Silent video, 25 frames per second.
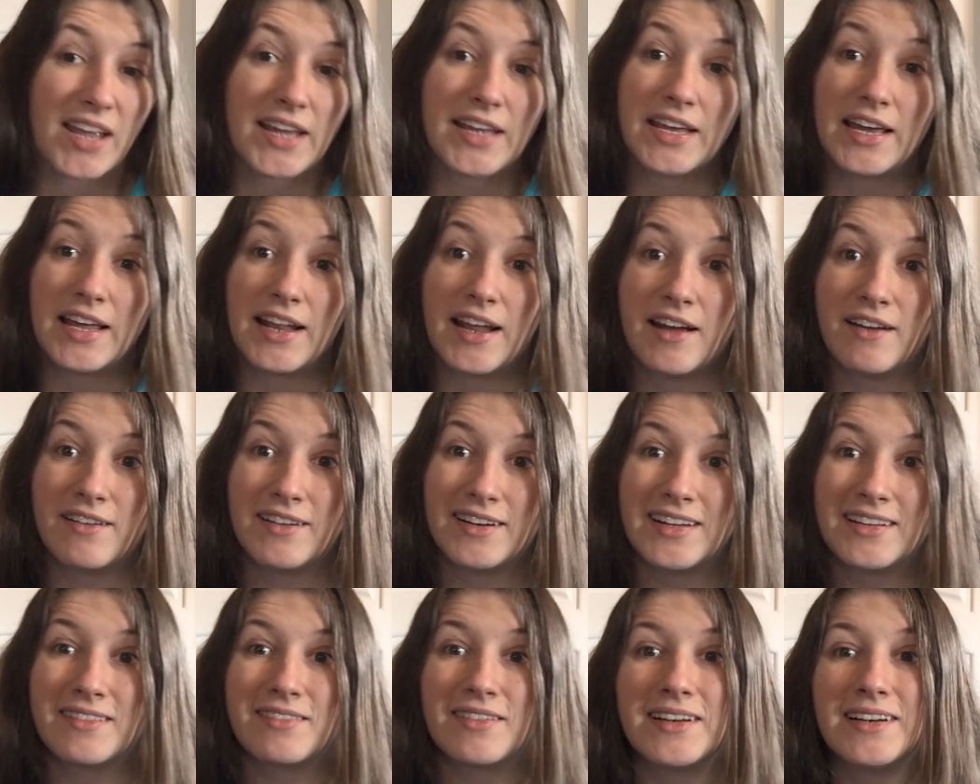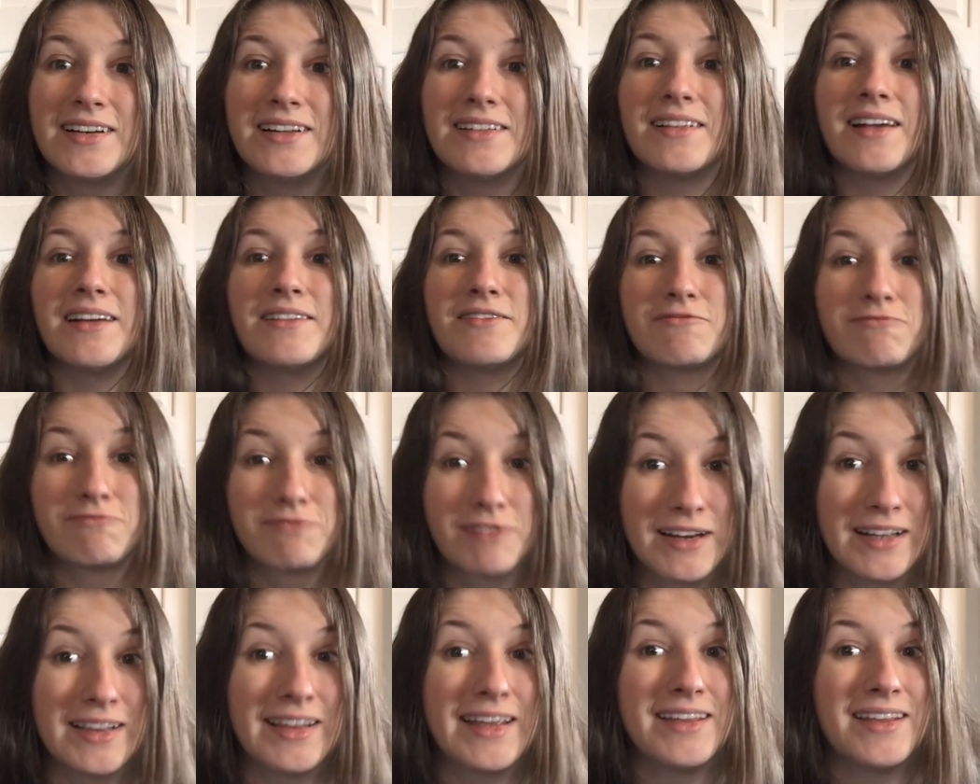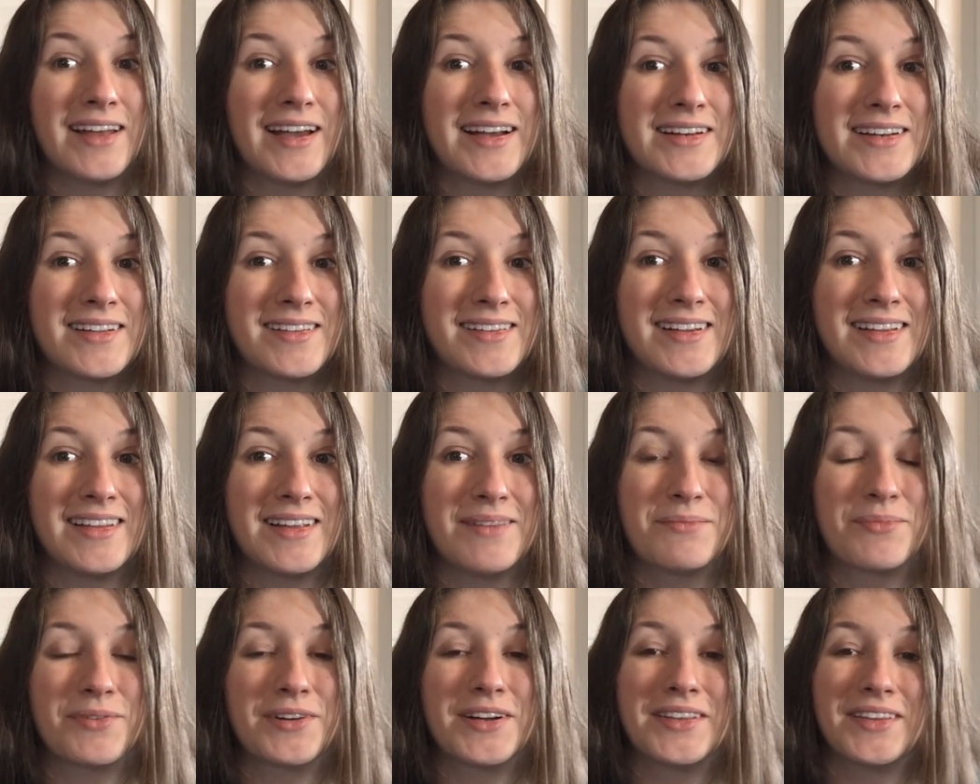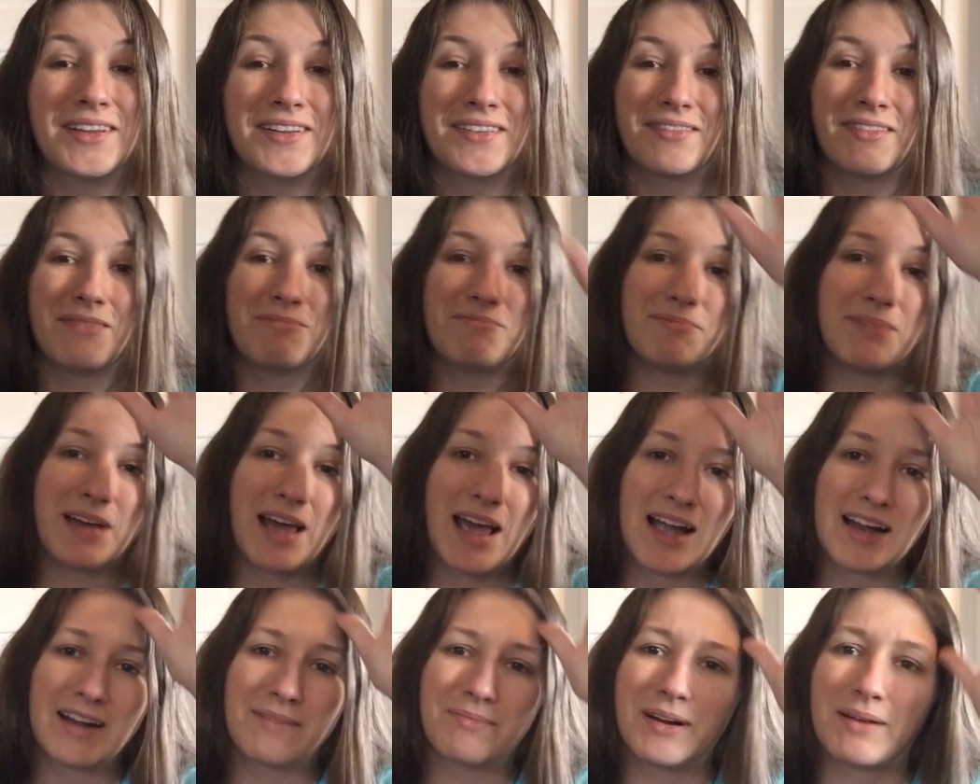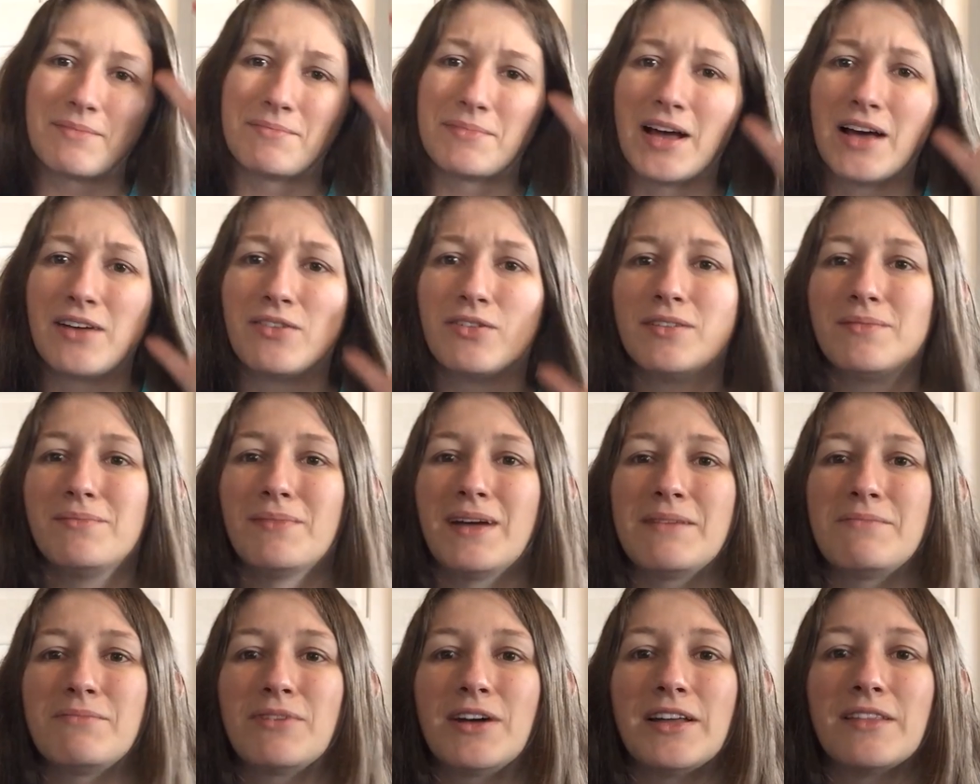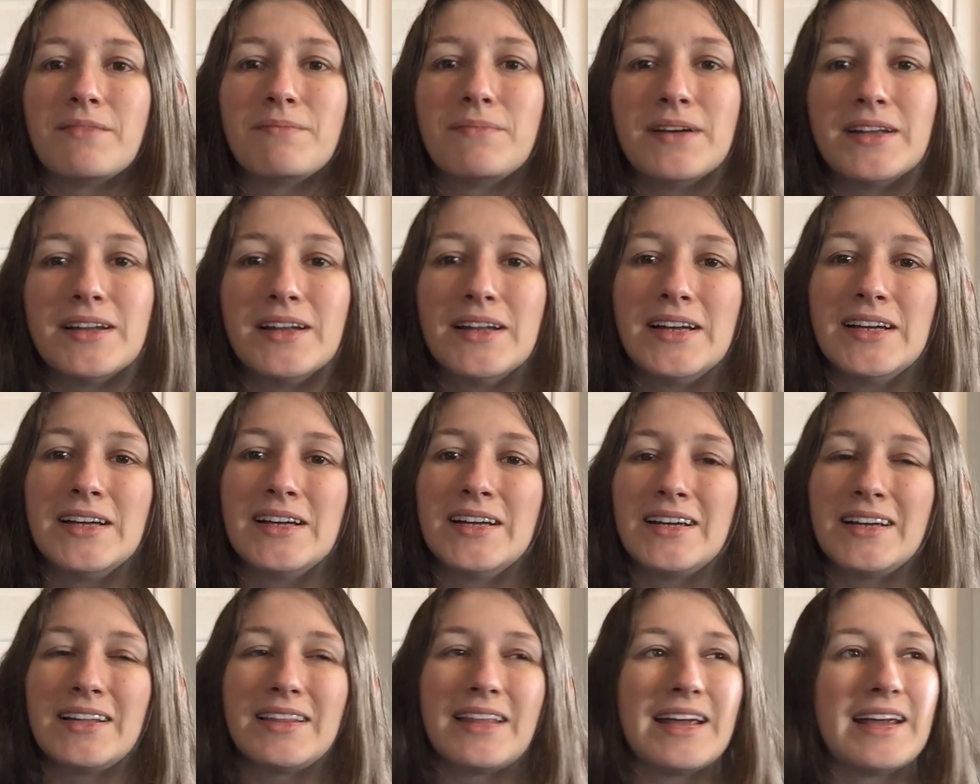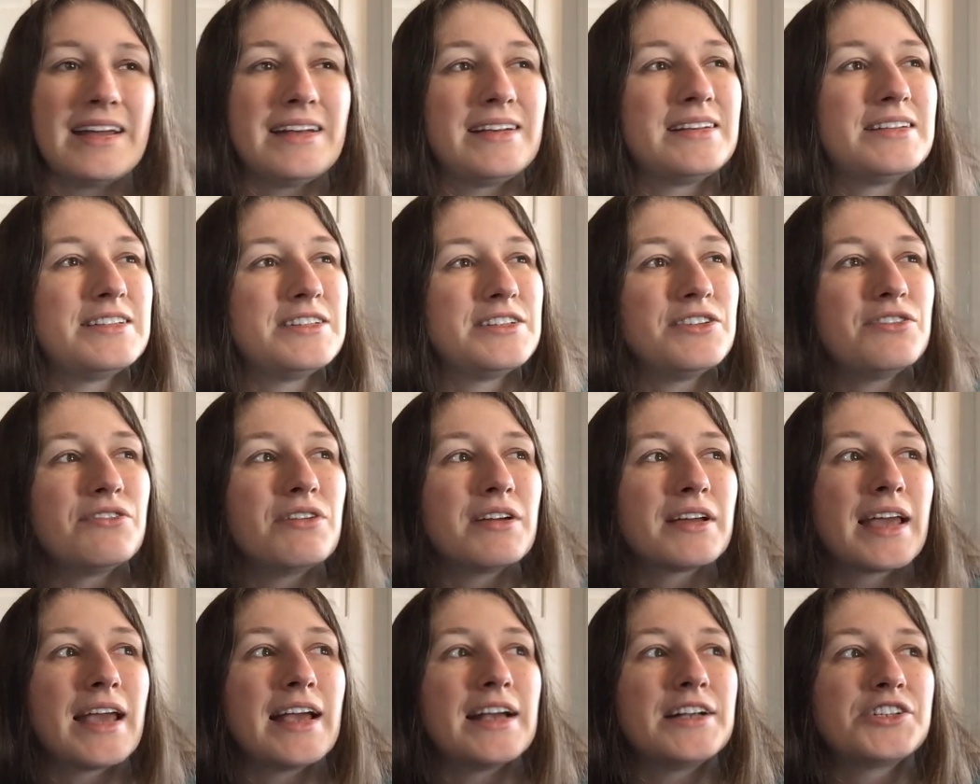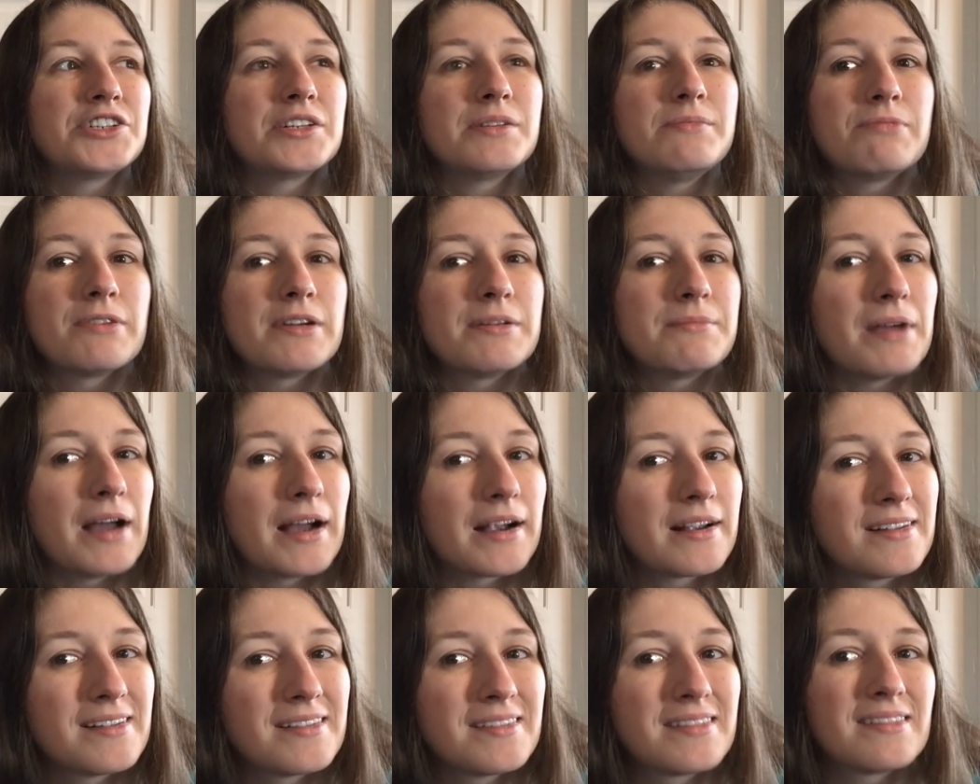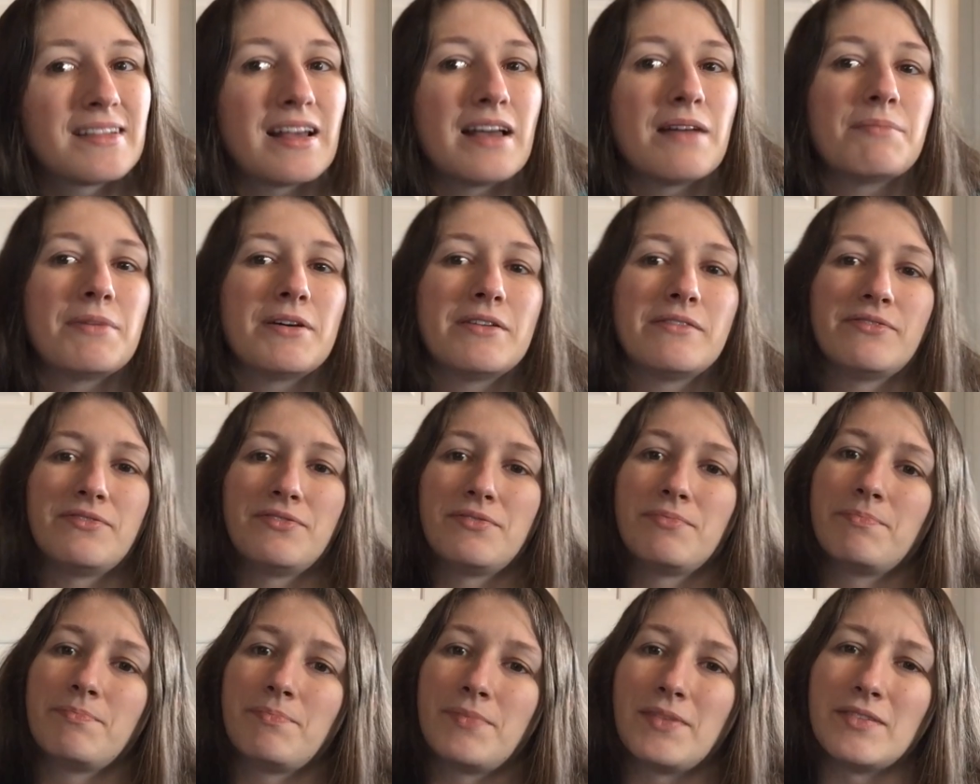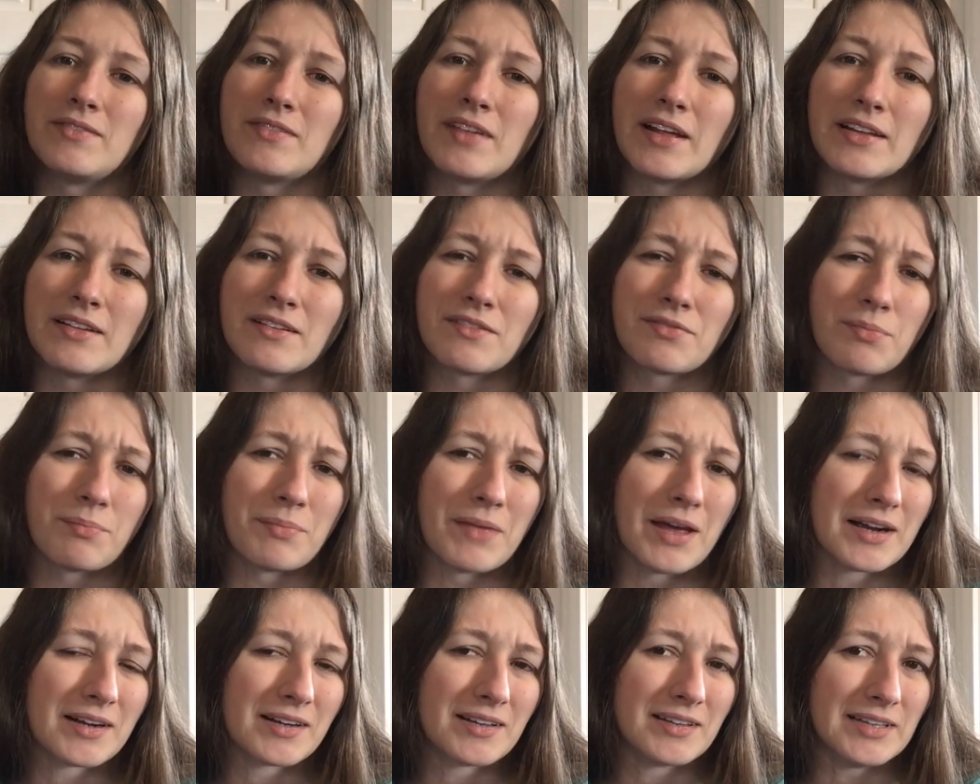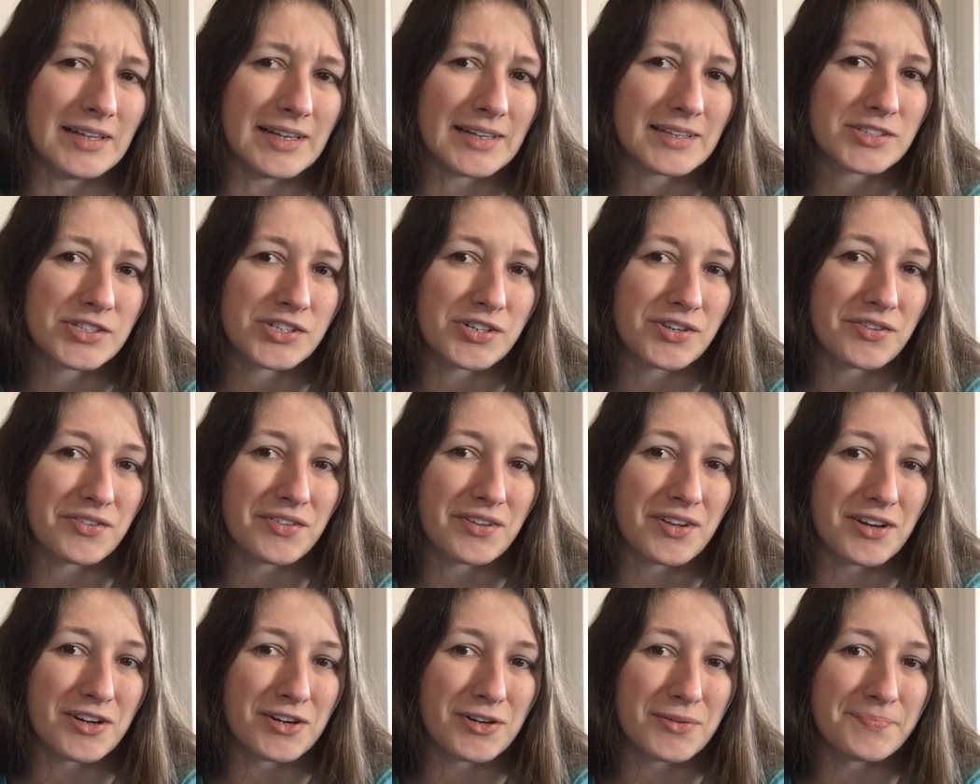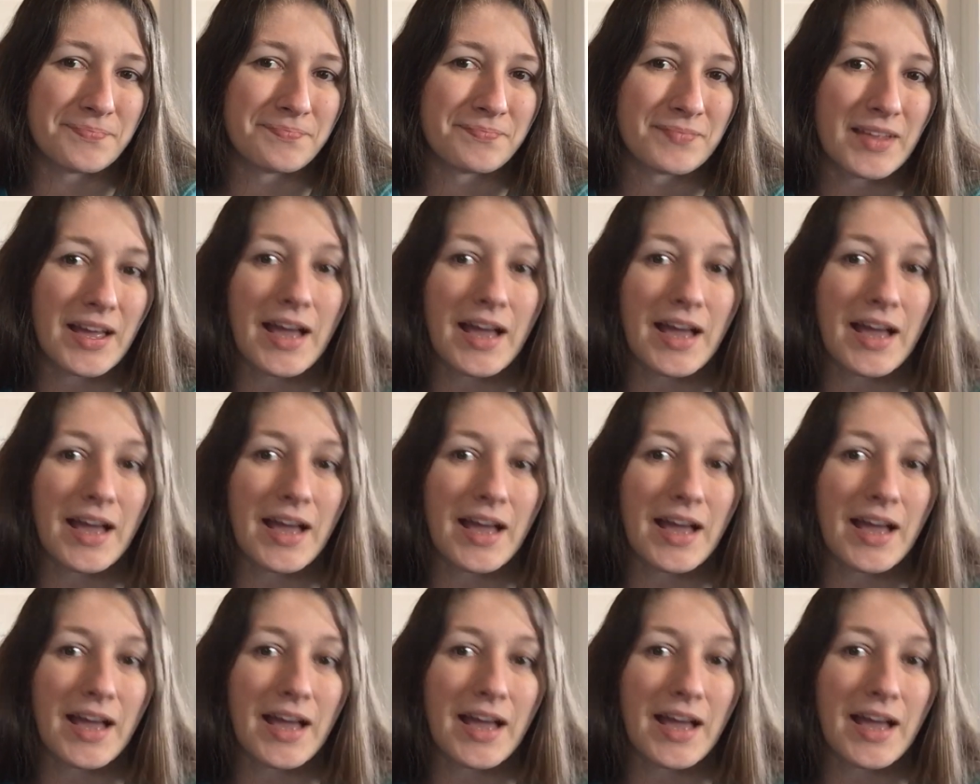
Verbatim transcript: you know, it is what it is. I'd really like to see them bring this one back, but I'm not holding my breath. But they do occasionally bring back some of the scents from that collection, so